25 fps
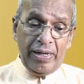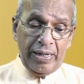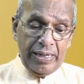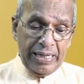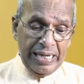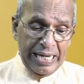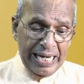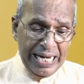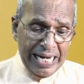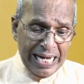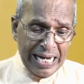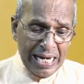
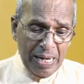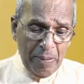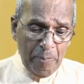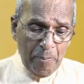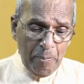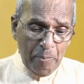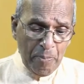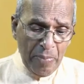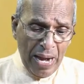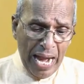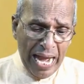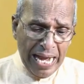He
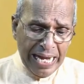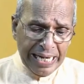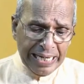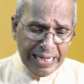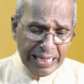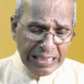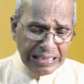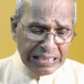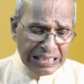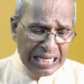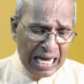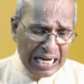made
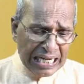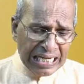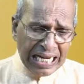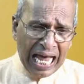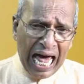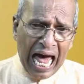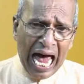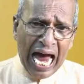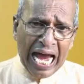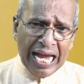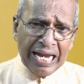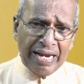us
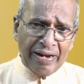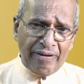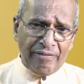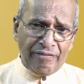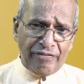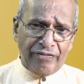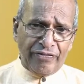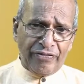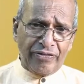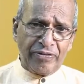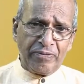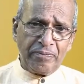
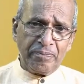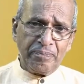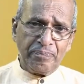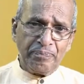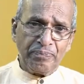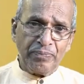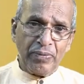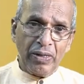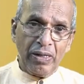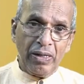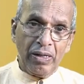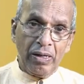alive.
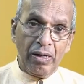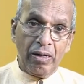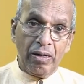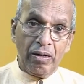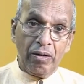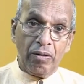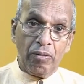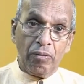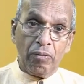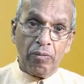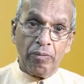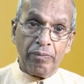
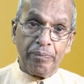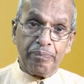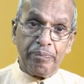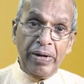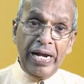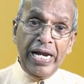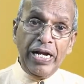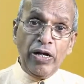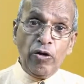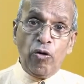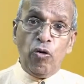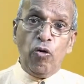
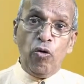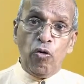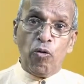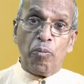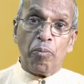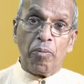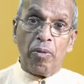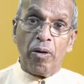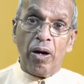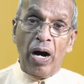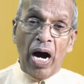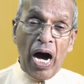Made
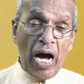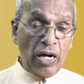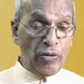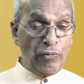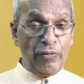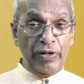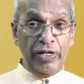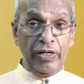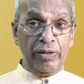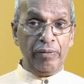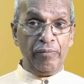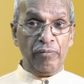whom? Are
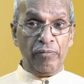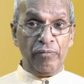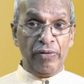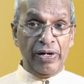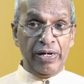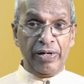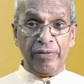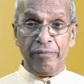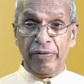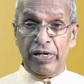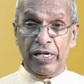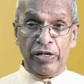we,
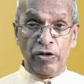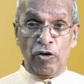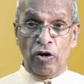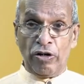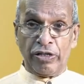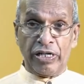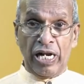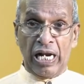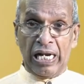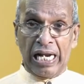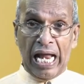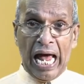were we
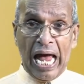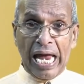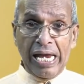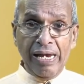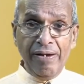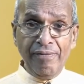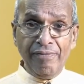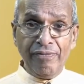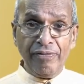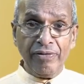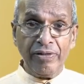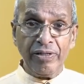not
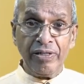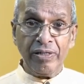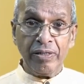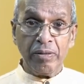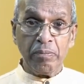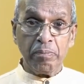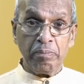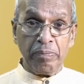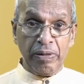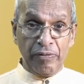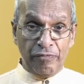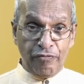alive
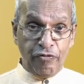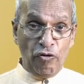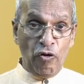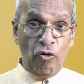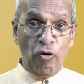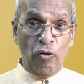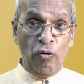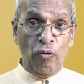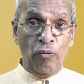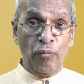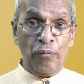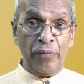
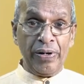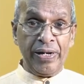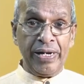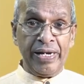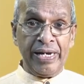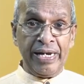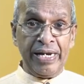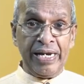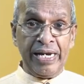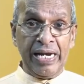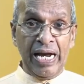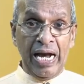before
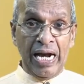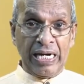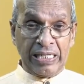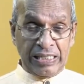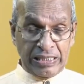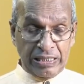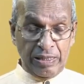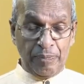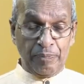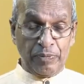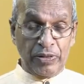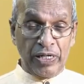we
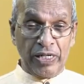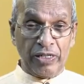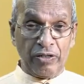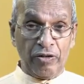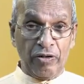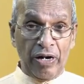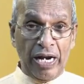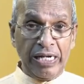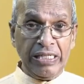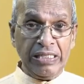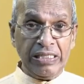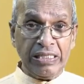accepted
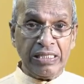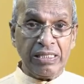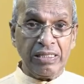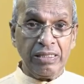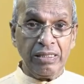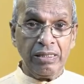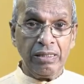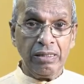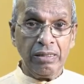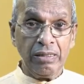Christ?